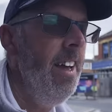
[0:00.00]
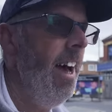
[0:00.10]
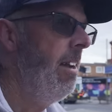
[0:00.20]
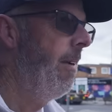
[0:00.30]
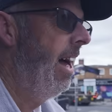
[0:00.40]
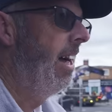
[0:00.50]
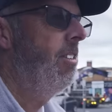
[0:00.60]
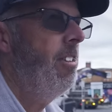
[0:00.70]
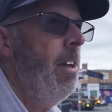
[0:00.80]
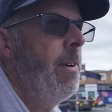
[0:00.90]
anyway I'll
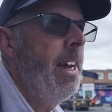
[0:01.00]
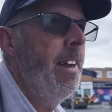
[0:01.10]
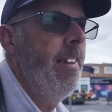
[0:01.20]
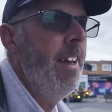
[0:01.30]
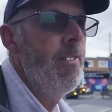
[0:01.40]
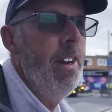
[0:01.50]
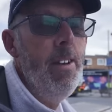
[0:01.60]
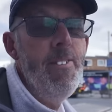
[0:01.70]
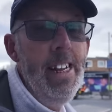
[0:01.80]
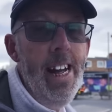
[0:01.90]
see you again on the next
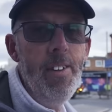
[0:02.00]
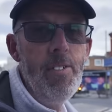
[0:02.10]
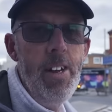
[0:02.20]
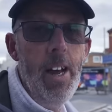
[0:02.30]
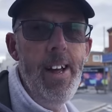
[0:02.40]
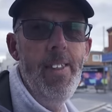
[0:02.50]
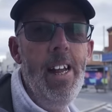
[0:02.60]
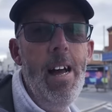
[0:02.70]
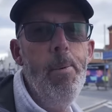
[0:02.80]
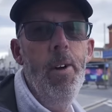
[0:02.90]
video if you like this video hit the like